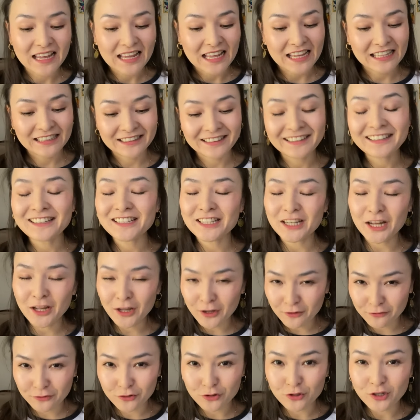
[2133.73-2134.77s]
At least I
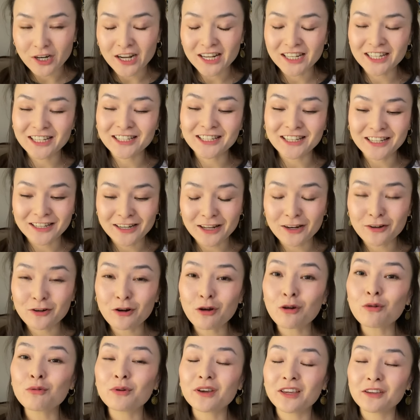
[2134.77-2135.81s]
have tried it, and I
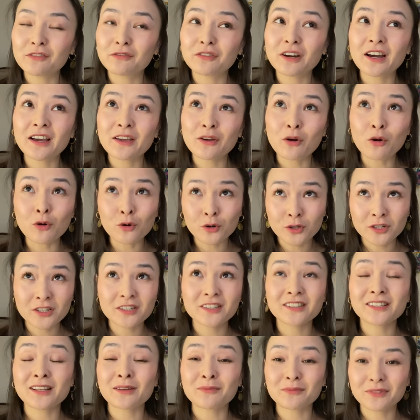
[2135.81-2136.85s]
know if I order
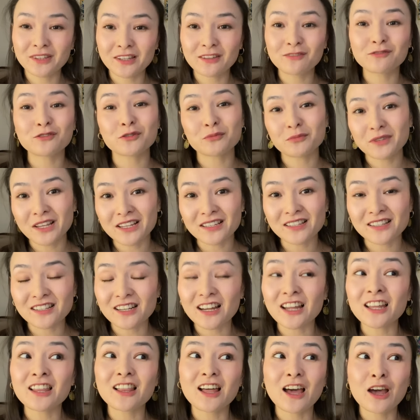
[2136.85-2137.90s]
something from
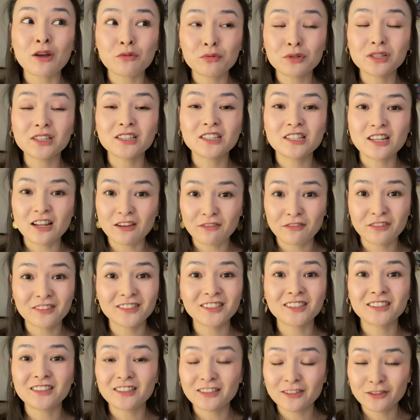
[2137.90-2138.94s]
YesStyle, I will
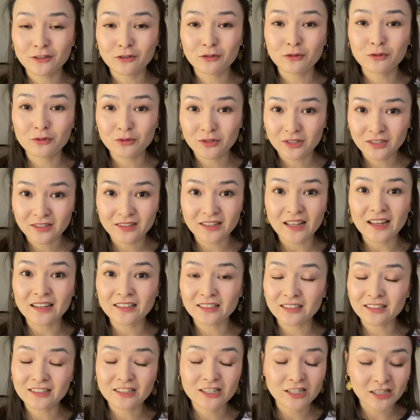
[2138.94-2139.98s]
definitely use
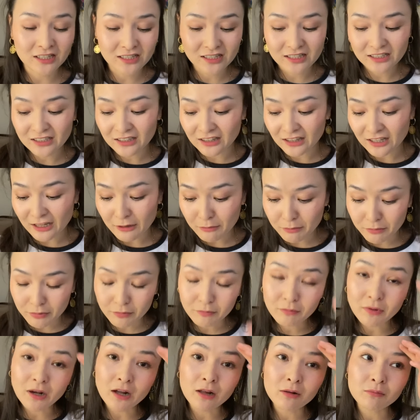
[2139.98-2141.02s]
that tinted lip
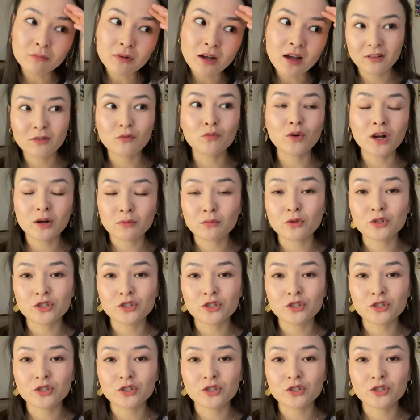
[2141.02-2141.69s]
balm one more